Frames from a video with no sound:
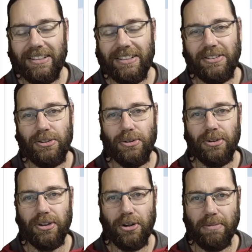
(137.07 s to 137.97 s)
to
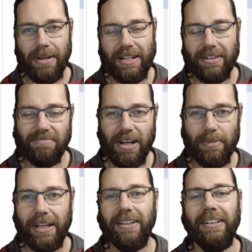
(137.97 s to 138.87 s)
code complete
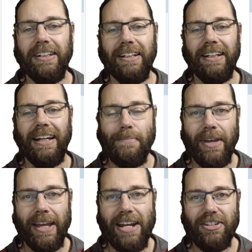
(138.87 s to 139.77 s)
something,
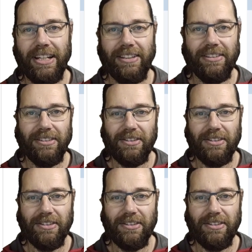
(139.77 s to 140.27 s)
occasionally